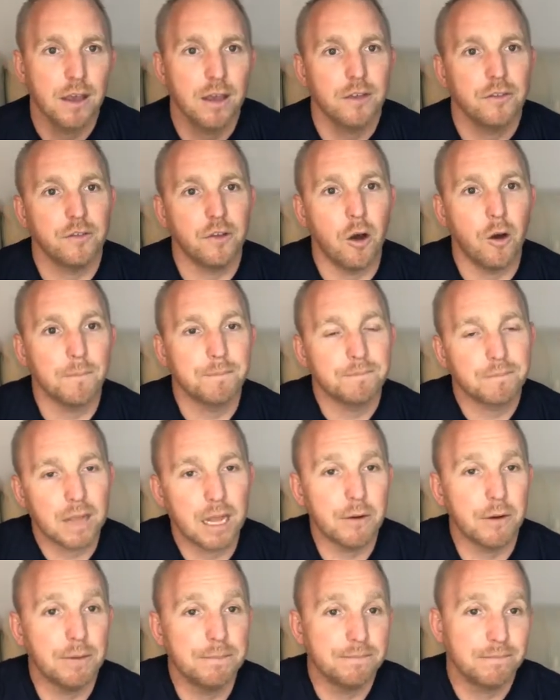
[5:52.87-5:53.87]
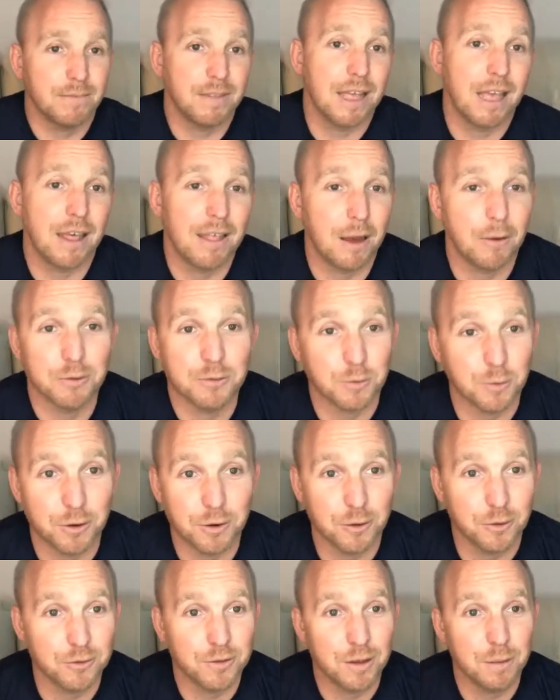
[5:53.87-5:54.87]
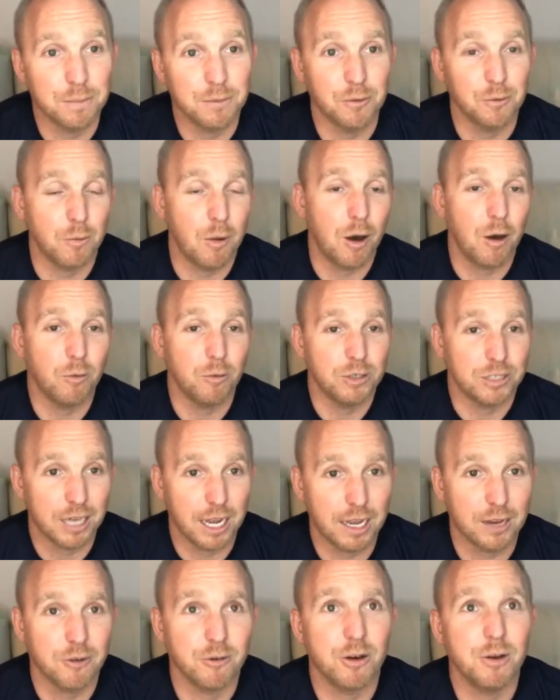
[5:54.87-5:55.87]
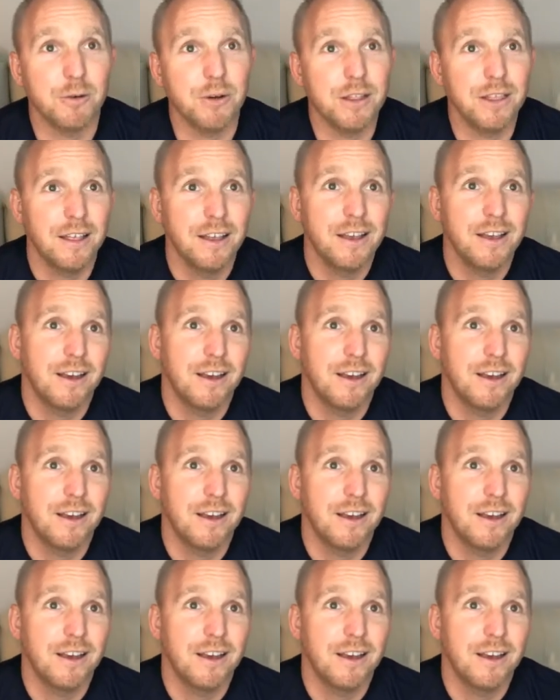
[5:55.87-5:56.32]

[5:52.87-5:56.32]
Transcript: So anyway, that was one of their tips as well, which I agree with.